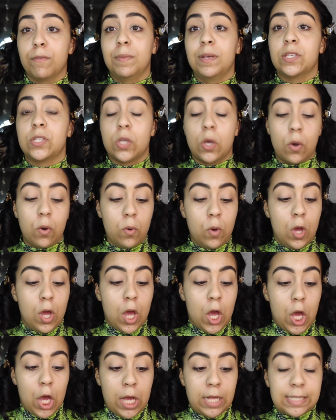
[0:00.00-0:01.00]
for me. So
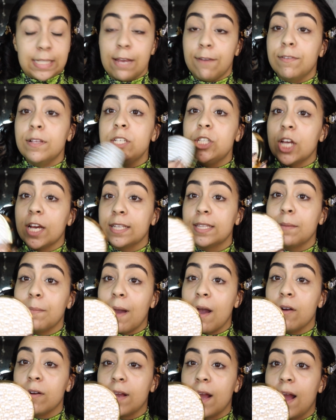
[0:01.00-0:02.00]
definitely check them
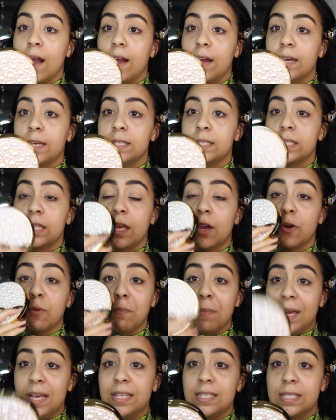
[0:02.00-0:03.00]
out guys, they're
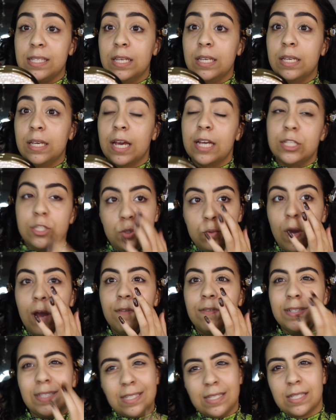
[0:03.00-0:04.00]
amazing. I do
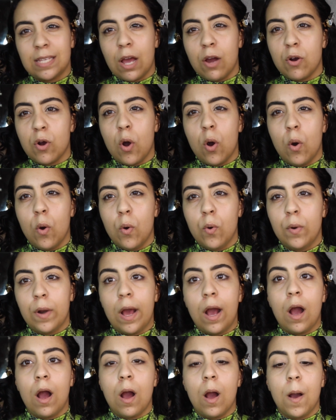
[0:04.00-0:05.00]
have a discount code.
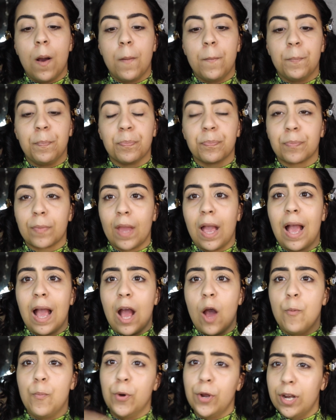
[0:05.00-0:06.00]

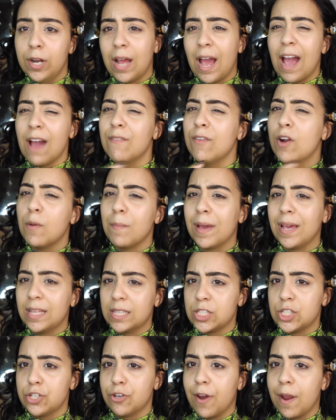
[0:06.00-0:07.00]
I'll put it, I have it on my
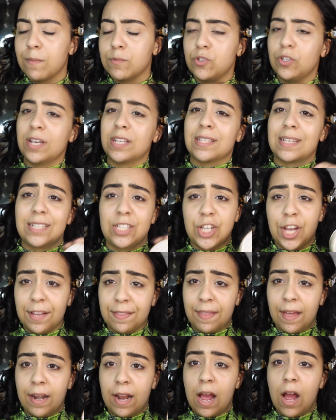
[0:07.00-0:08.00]
Instagram so you guys can
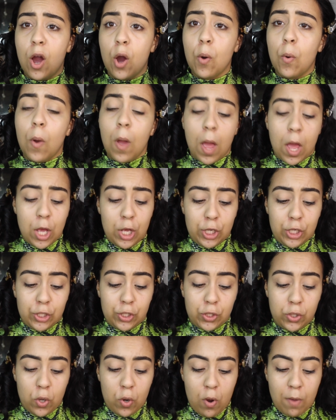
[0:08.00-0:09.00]
check that out.
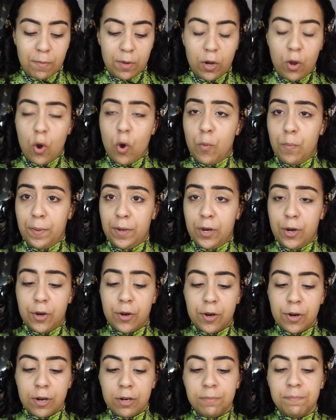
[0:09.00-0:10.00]
So I'm gonna open
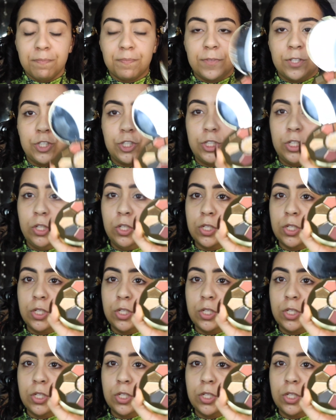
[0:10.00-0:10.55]
her. She